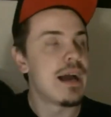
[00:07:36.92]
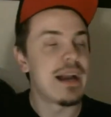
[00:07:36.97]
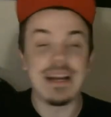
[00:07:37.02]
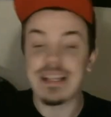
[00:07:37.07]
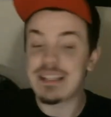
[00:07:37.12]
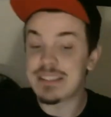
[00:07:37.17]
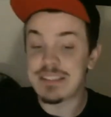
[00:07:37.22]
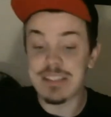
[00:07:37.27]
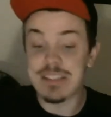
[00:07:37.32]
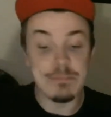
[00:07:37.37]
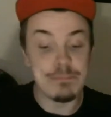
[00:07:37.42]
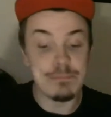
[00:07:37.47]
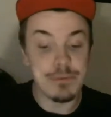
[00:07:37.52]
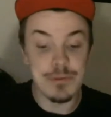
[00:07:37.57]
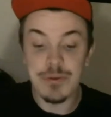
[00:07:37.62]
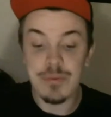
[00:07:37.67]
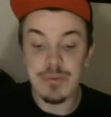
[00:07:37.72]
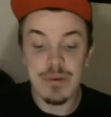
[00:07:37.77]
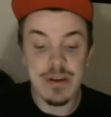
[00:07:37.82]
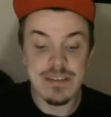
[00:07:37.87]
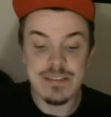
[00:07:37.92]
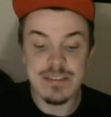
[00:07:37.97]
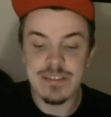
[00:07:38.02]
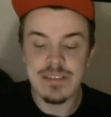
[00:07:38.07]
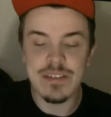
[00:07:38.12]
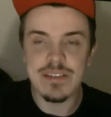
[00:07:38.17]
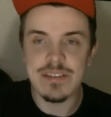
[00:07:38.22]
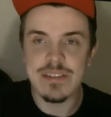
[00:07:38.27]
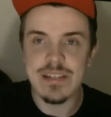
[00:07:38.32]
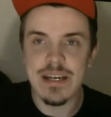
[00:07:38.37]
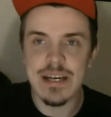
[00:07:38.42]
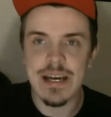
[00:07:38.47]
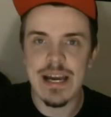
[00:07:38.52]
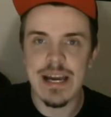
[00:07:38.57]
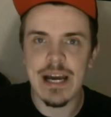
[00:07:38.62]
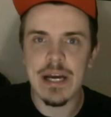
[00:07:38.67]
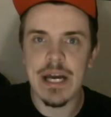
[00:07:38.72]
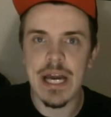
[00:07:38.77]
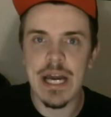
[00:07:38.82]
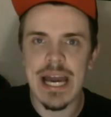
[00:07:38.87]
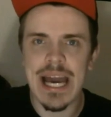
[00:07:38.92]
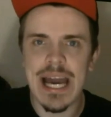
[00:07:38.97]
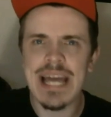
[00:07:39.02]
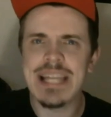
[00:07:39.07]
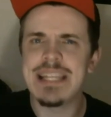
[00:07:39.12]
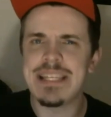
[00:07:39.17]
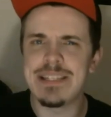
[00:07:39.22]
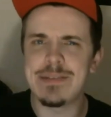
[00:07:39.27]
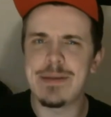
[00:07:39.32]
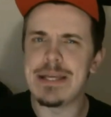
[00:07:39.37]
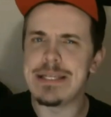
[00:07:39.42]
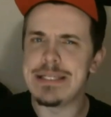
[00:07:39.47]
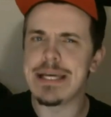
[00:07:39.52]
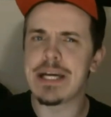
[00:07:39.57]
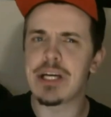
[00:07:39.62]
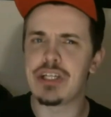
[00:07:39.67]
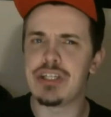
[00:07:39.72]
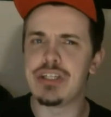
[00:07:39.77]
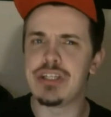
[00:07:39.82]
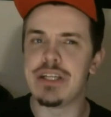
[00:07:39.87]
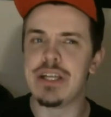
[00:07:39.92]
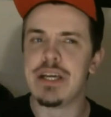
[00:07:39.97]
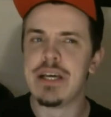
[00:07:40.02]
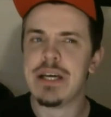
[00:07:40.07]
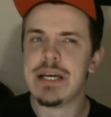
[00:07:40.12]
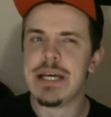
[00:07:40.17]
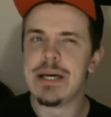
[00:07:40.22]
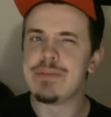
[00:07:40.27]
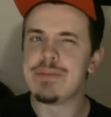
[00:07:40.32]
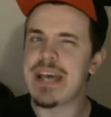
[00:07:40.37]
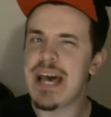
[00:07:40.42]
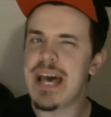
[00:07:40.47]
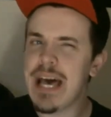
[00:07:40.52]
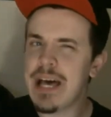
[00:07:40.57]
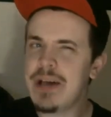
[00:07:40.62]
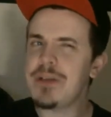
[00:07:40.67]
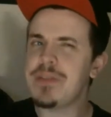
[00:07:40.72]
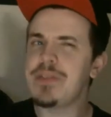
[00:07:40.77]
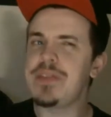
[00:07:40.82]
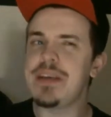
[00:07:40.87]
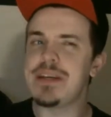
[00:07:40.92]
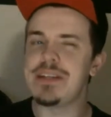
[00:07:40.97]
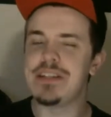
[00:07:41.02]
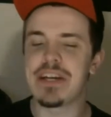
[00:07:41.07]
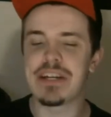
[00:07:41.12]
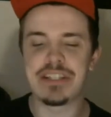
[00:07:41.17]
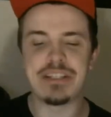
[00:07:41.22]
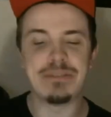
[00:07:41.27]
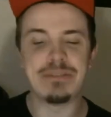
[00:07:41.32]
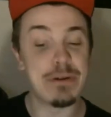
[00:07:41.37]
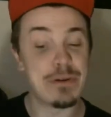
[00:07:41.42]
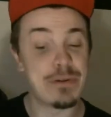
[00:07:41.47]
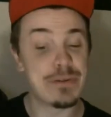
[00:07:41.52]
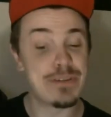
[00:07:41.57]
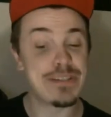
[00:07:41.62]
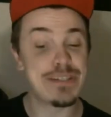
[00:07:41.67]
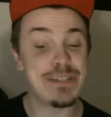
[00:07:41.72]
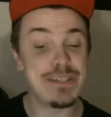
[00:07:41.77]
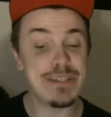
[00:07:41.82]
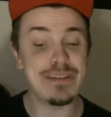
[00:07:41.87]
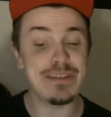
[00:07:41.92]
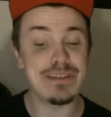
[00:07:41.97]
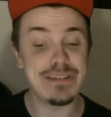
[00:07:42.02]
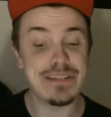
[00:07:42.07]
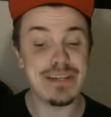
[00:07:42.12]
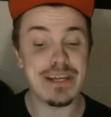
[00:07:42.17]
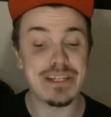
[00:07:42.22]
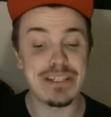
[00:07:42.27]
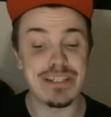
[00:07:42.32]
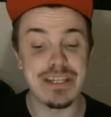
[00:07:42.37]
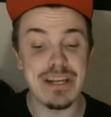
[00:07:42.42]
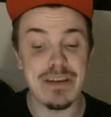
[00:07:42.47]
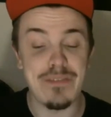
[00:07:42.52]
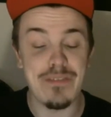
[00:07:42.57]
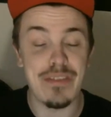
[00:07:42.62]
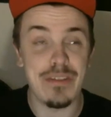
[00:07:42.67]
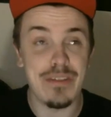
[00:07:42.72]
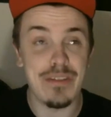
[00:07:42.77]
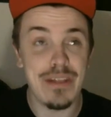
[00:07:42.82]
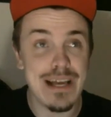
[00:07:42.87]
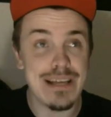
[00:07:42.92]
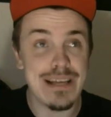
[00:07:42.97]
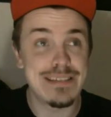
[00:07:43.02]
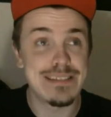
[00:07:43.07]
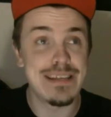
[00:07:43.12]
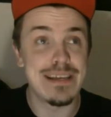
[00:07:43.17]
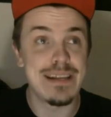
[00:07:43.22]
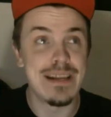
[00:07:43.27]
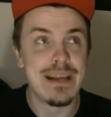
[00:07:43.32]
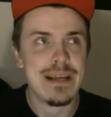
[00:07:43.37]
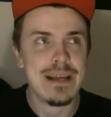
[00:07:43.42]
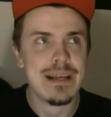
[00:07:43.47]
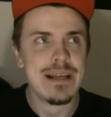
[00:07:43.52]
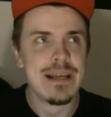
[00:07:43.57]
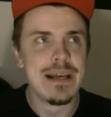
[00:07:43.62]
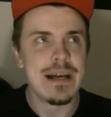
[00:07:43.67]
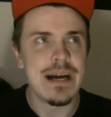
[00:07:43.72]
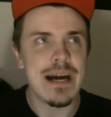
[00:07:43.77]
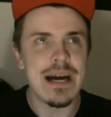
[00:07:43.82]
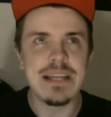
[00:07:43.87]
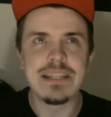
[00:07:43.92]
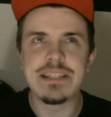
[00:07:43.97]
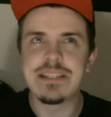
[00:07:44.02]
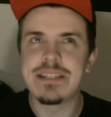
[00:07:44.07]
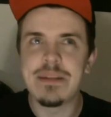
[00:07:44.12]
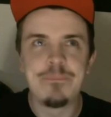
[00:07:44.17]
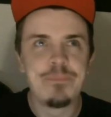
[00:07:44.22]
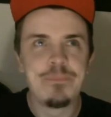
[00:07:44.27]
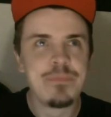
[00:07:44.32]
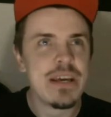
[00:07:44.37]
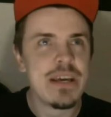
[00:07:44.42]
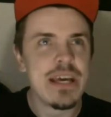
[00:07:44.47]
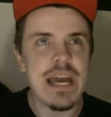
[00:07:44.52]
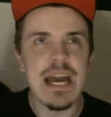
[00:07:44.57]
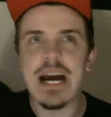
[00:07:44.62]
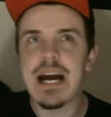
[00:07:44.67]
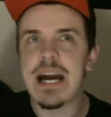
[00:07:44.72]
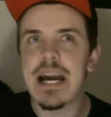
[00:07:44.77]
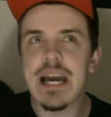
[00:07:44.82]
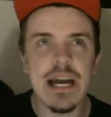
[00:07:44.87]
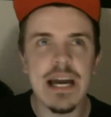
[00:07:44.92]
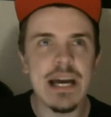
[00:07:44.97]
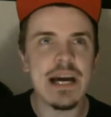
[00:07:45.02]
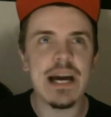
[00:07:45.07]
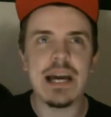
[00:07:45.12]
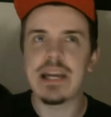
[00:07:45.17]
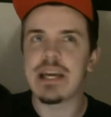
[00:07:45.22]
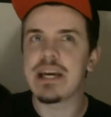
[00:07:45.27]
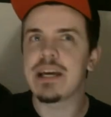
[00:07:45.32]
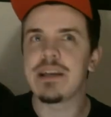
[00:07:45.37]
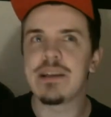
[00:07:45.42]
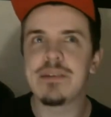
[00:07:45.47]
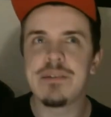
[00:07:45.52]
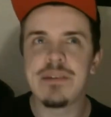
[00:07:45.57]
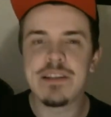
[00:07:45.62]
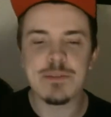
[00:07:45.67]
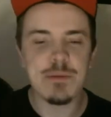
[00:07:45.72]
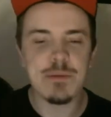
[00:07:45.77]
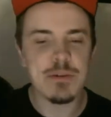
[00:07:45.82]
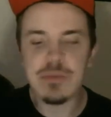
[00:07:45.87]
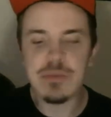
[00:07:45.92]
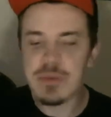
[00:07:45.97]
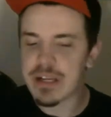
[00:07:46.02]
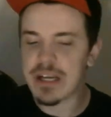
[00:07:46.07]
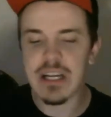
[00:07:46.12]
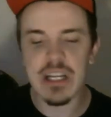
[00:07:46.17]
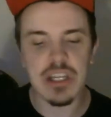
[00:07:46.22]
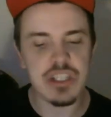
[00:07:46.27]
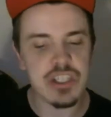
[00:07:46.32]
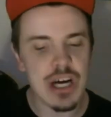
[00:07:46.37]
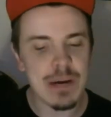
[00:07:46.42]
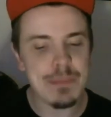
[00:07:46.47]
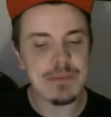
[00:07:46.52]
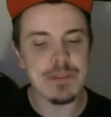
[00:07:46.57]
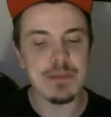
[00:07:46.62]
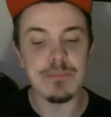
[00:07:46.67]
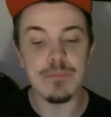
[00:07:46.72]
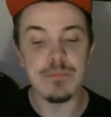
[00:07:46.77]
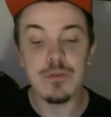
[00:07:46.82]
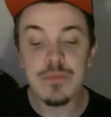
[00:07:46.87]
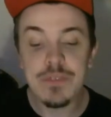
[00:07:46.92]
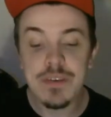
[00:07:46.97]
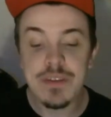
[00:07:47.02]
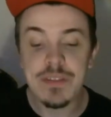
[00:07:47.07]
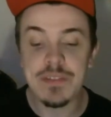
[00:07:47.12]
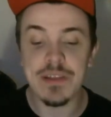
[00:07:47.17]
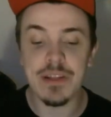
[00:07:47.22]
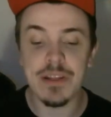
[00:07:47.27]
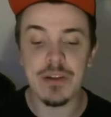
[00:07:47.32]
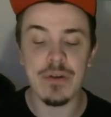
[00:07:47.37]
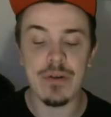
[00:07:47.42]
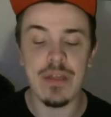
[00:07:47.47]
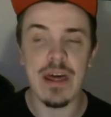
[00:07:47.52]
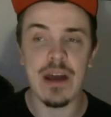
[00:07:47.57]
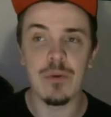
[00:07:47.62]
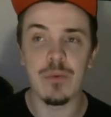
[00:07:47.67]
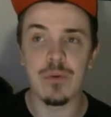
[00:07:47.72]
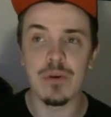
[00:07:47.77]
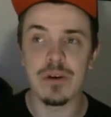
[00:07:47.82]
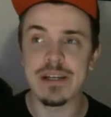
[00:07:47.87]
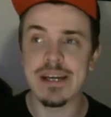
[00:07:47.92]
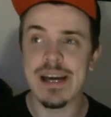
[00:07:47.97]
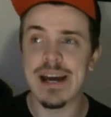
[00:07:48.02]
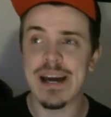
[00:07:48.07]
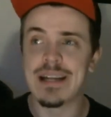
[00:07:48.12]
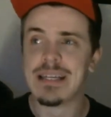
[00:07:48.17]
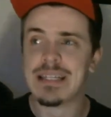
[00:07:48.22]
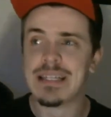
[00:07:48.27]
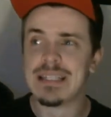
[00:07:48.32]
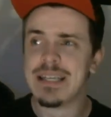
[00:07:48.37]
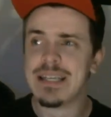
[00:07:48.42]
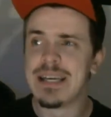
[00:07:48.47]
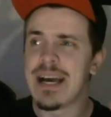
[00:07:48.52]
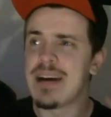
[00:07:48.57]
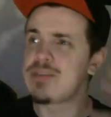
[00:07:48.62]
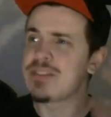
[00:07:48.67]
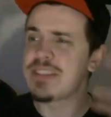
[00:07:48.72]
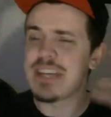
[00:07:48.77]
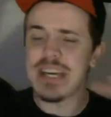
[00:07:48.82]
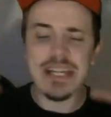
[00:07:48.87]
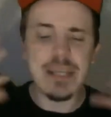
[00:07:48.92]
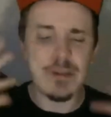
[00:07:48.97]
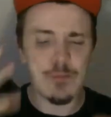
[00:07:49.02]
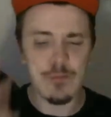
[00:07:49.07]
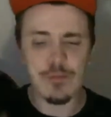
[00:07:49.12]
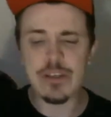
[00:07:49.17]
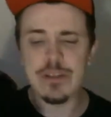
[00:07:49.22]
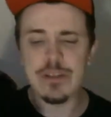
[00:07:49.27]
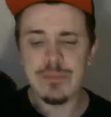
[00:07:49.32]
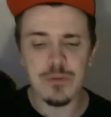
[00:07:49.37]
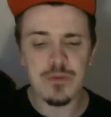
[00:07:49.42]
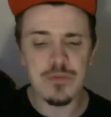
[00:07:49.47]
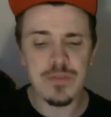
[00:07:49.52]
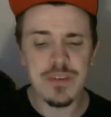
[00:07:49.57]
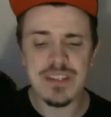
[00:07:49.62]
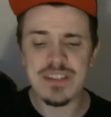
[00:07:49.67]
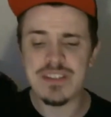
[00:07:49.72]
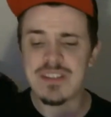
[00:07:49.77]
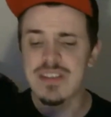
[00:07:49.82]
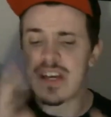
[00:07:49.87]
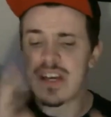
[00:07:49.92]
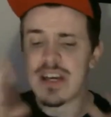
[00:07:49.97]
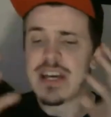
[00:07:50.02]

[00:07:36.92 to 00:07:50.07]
I collected Blu-rays and just I, I had this addiction. It was a healthy addiction, but still addiction nevertheless. And I just I, I especially when I got a job at the movie theater that I work at, I was getting free movies.